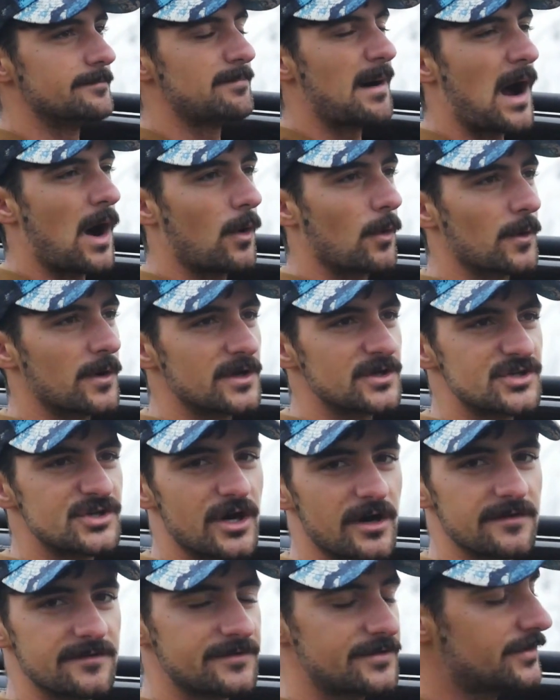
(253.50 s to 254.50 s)
power
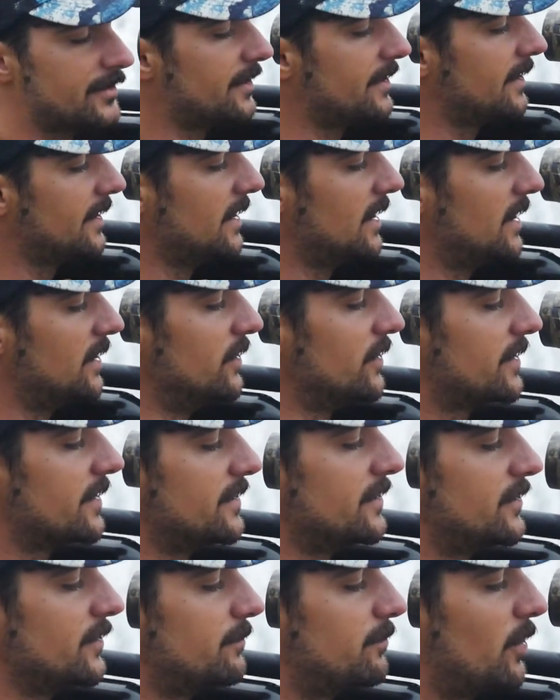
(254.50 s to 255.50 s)
adjuster. You
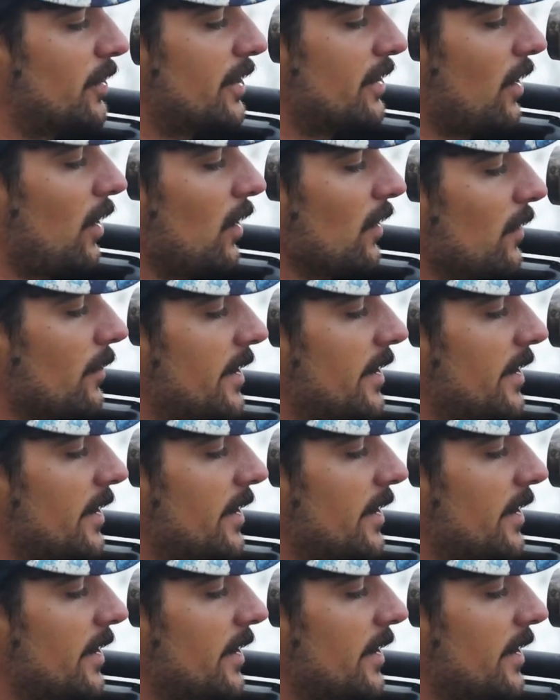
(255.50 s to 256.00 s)
can put it all the